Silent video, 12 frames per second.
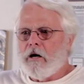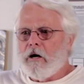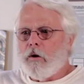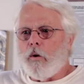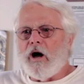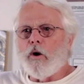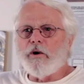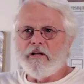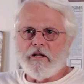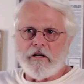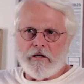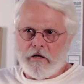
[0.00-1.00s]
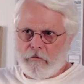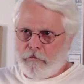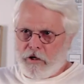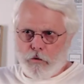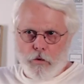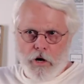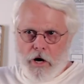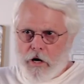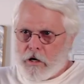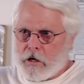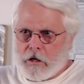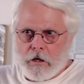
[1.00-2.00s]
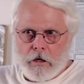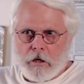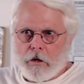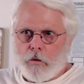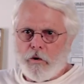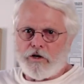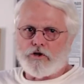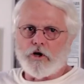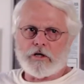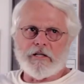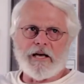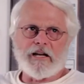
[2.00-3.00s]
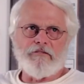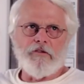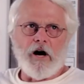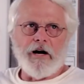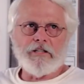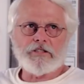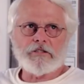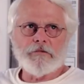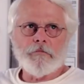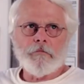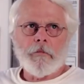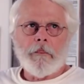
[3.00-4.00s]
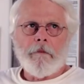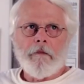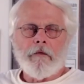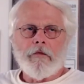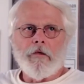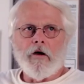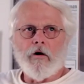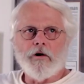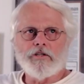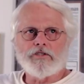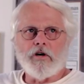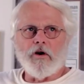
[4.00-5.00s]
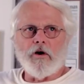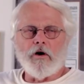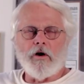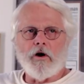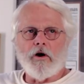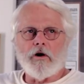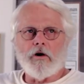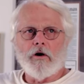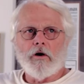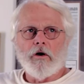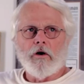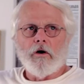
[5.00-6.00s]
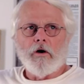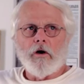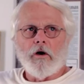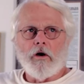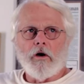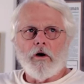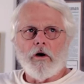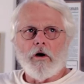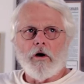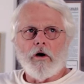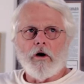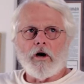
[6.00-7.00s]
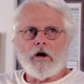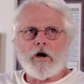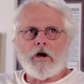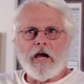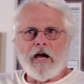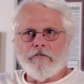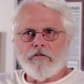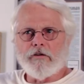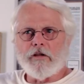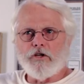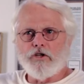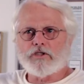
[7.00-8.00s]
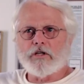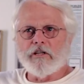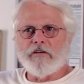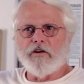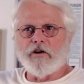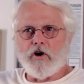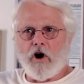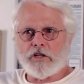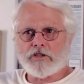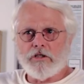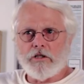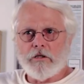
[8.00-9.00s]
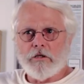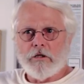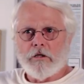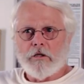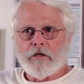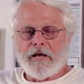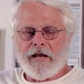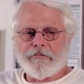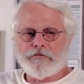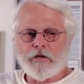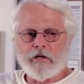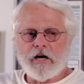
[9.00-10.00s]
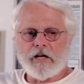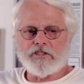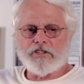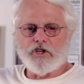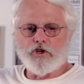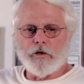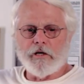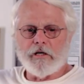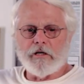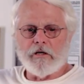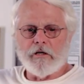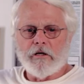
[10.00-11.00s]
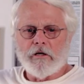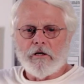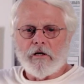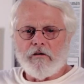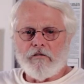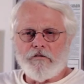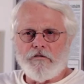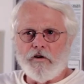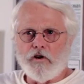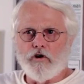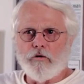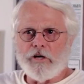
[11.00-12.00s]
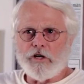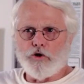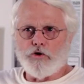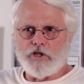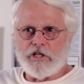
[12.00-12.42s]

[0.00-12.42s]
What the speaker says: Well, we did it in a big way. We took that advice. There is a caver that used to live here in Austin, that after he got his degree in film at UT,